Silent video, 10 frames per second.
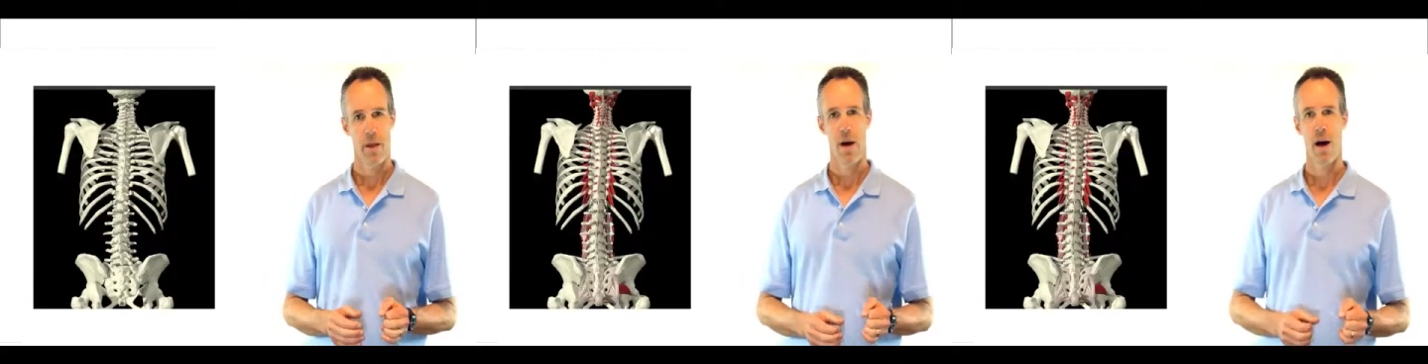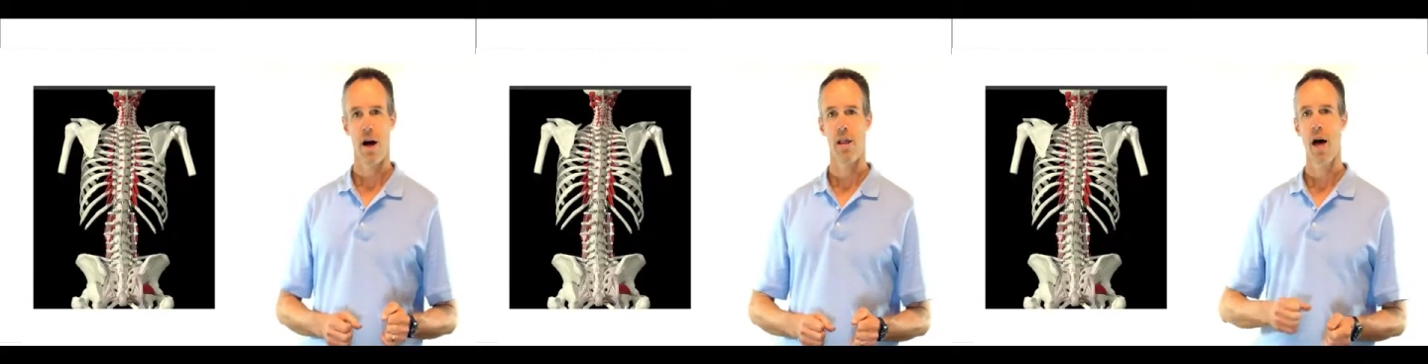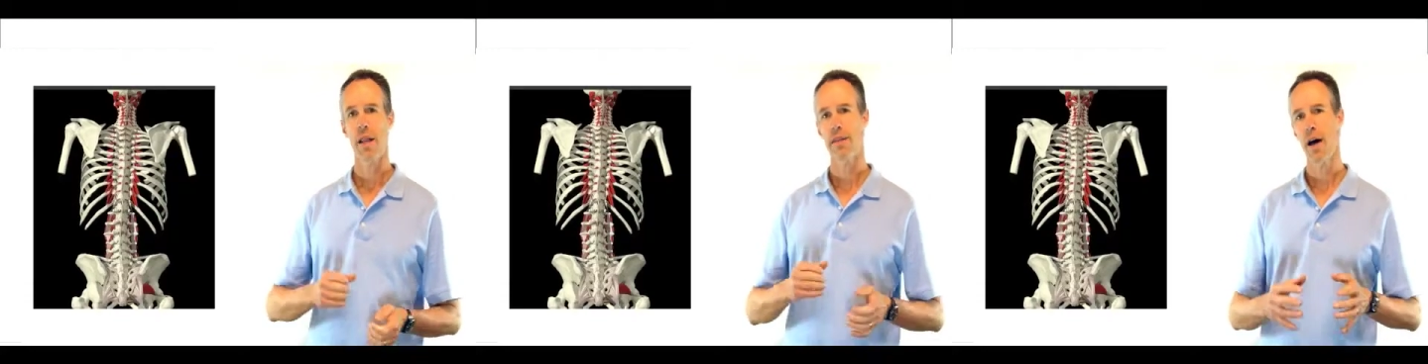A
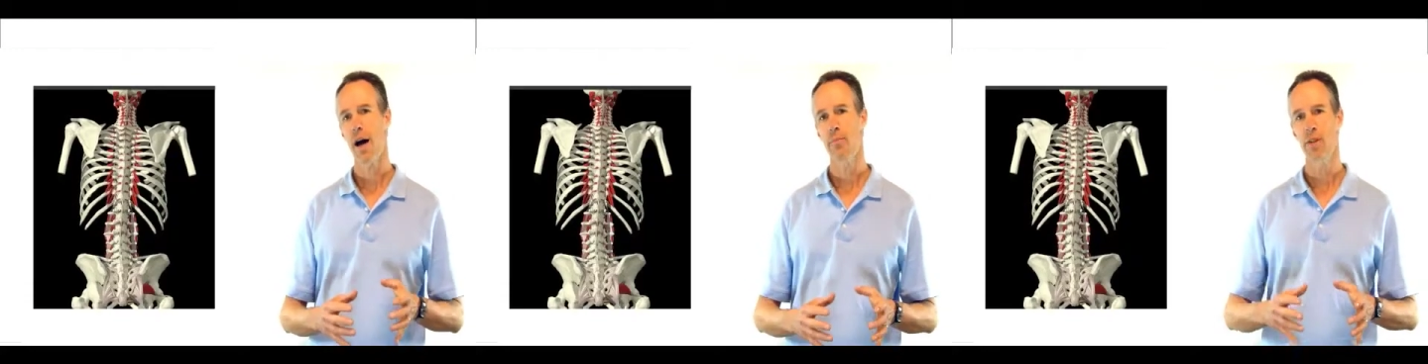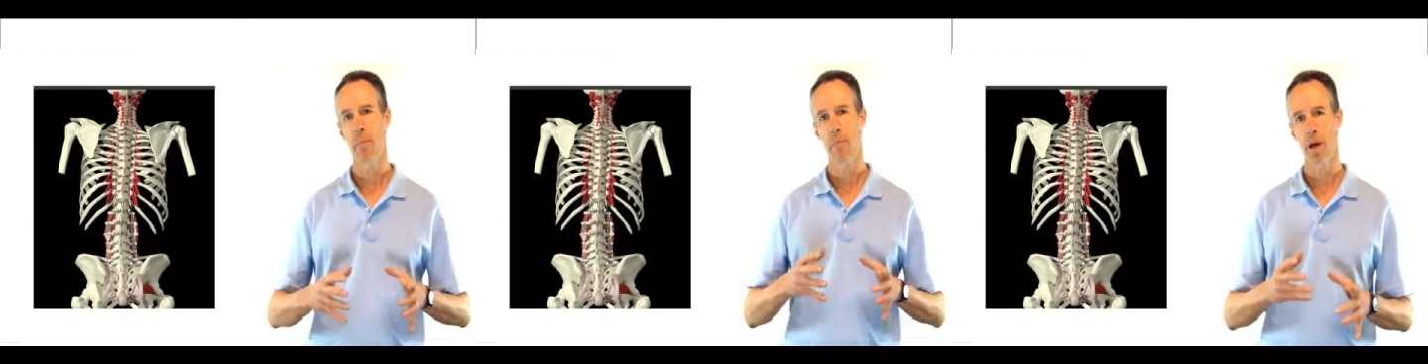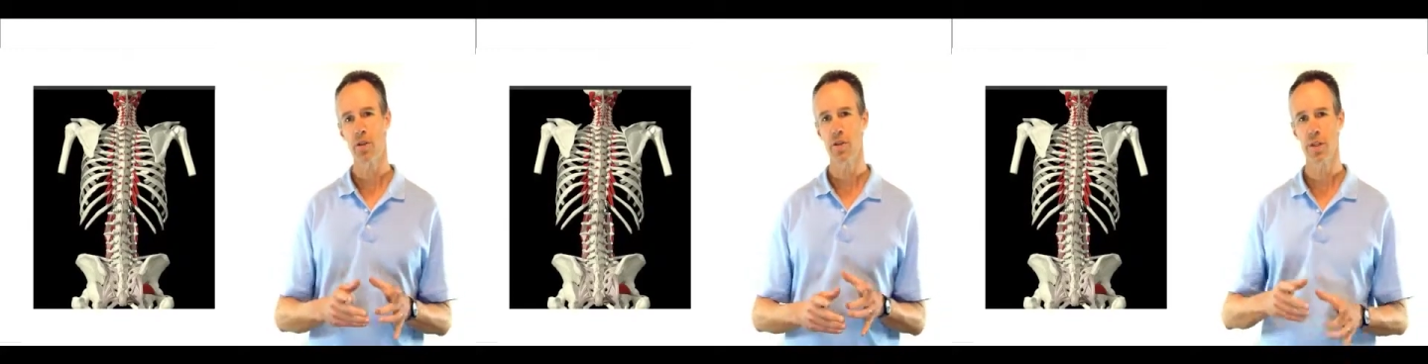lot of times the
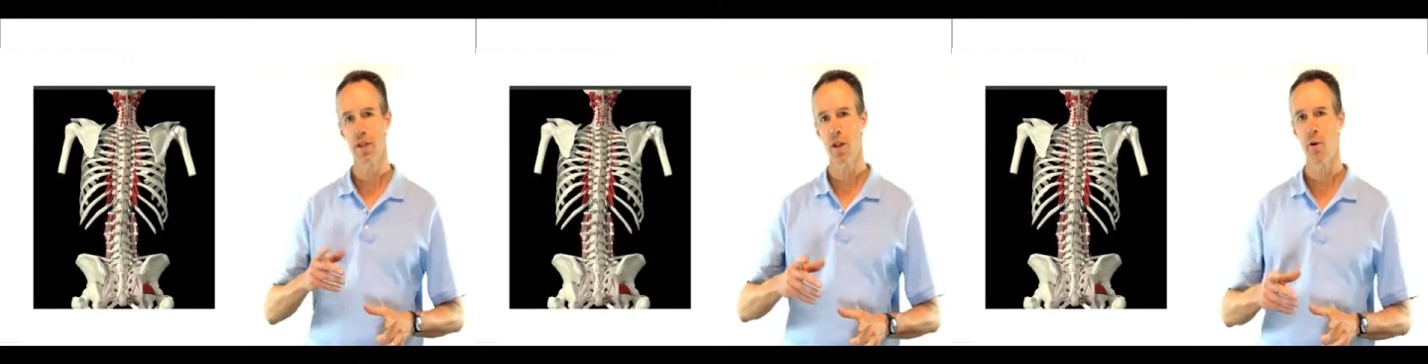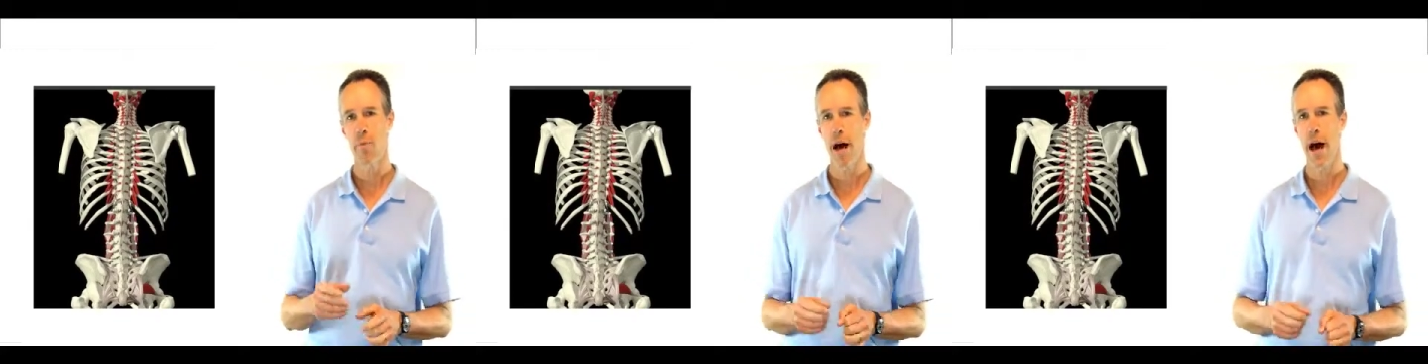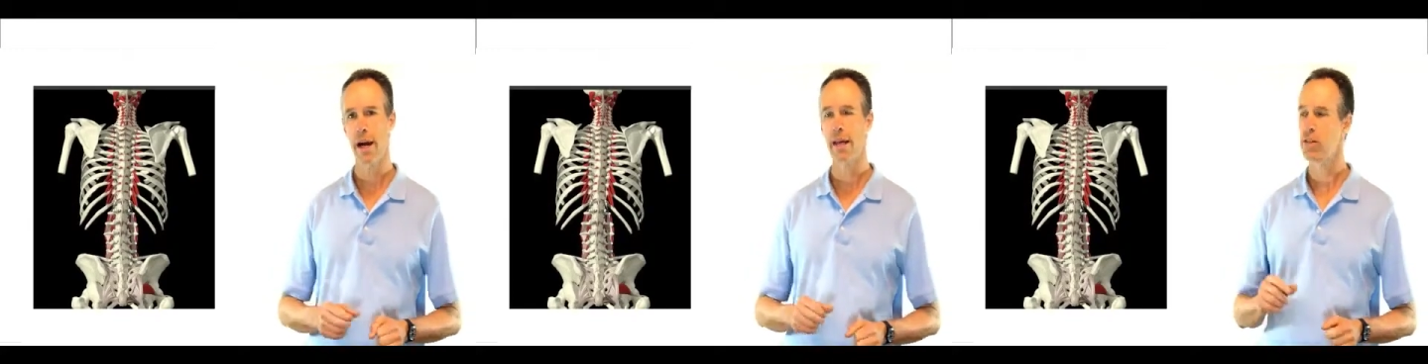muscles in the low back,